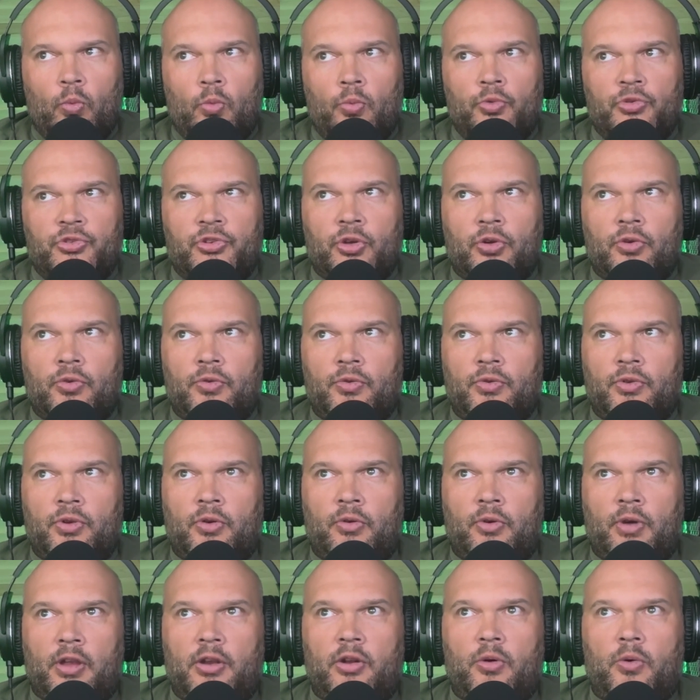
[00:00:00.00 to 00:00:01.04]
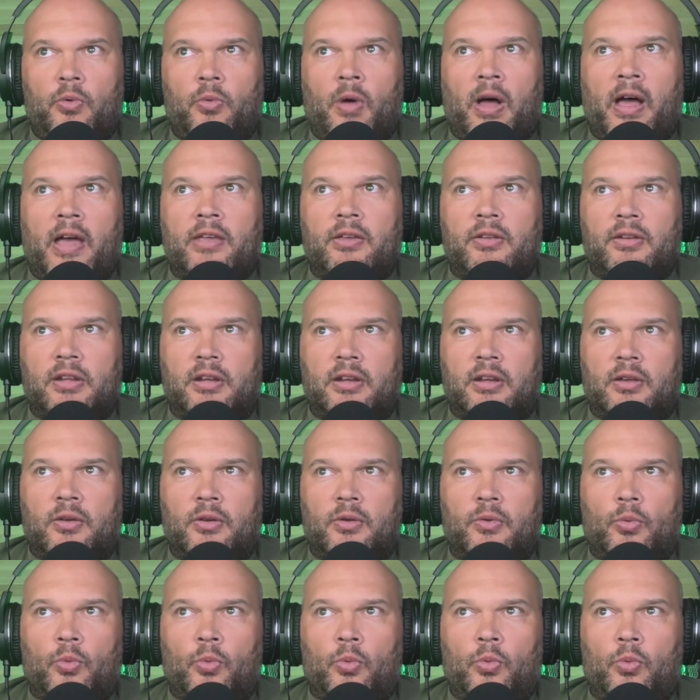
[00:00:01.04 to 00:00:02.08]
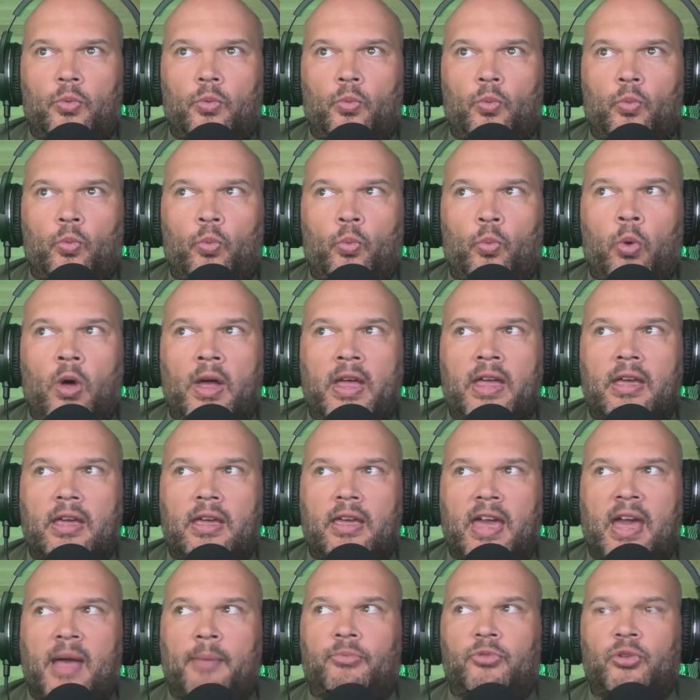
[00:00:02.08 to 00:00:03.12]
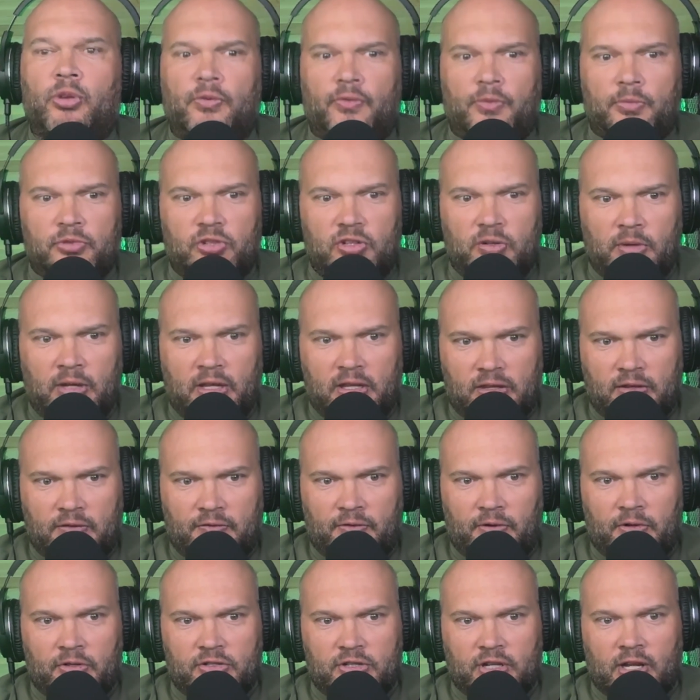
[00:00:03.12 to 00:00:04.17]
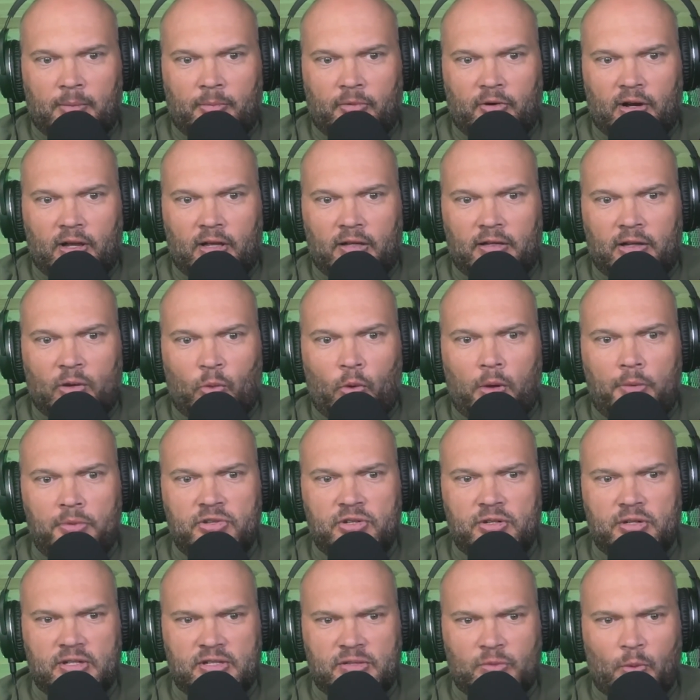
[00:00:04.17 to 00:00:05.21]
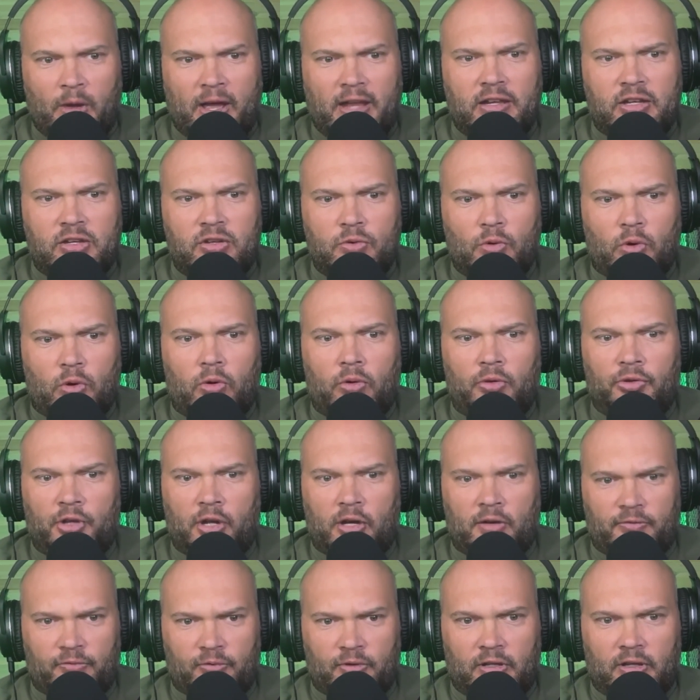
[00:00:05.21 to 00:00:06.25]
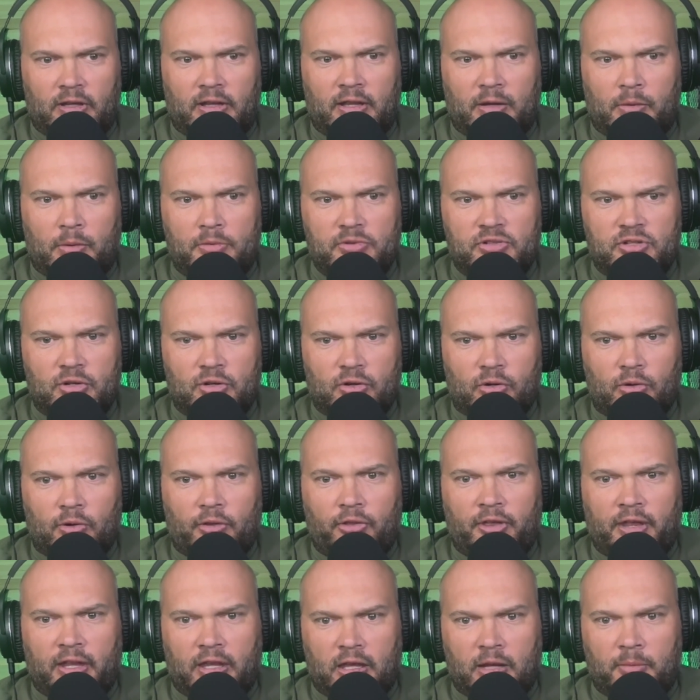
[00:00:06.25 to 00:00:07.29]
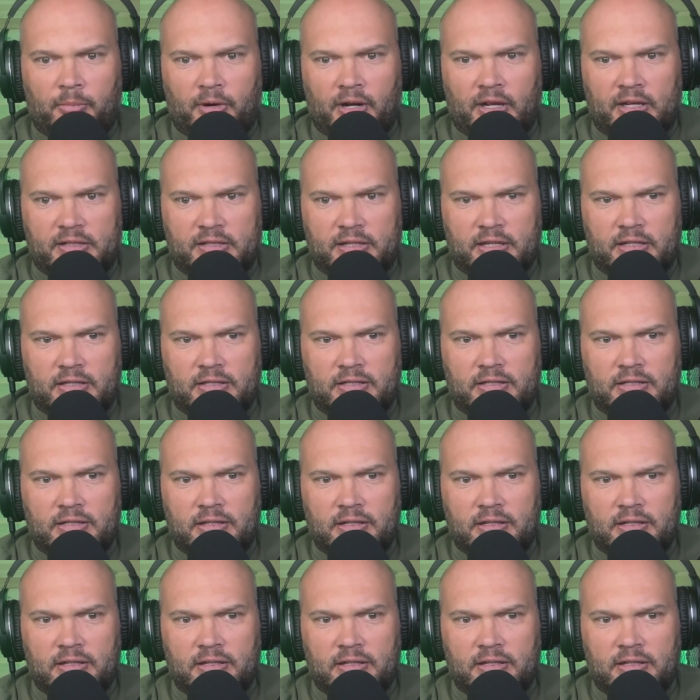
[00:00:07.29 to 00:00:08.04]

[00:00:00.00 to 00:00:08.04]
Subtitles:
So I know why you did it. What kept you from doing it the first time around? Like, what was your why did you hold off really? Like, what was your whole thinking process?